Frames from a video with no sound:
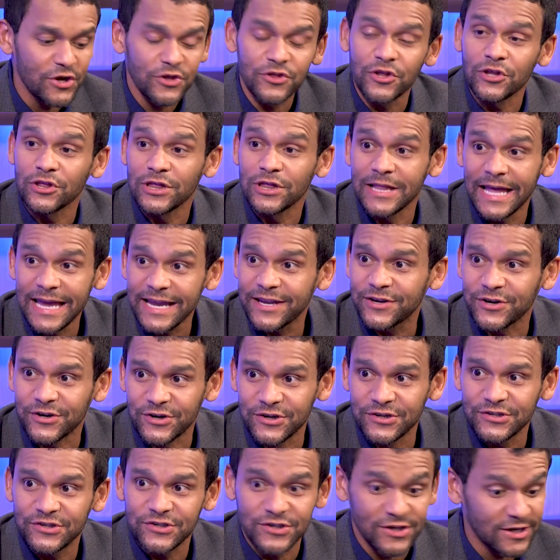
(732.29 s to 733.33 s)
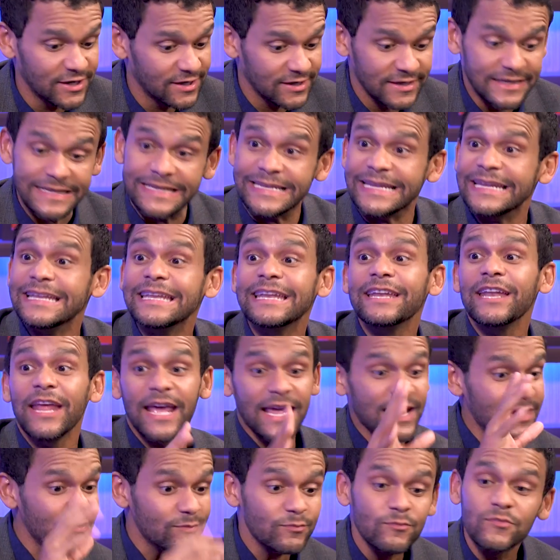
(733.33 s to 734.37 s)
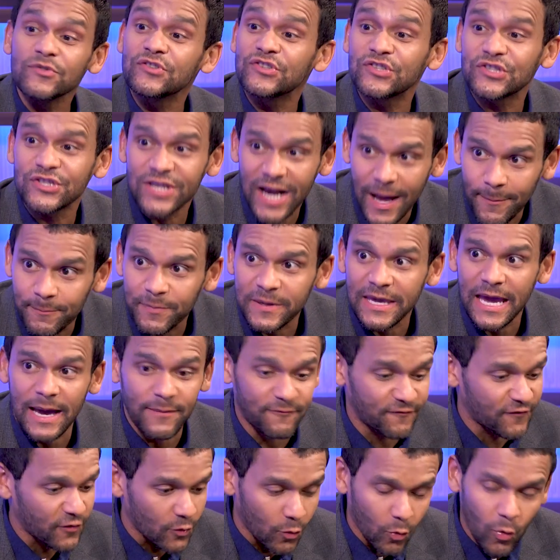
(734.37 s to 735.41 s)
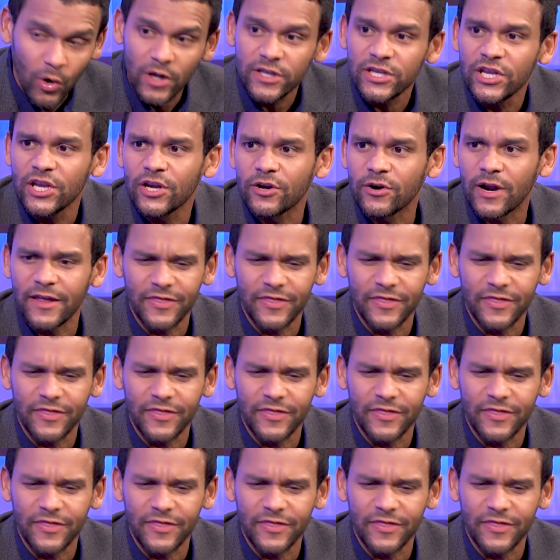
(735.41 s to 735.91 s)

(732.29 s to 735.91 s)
The Lakers needed a stopgap for one year.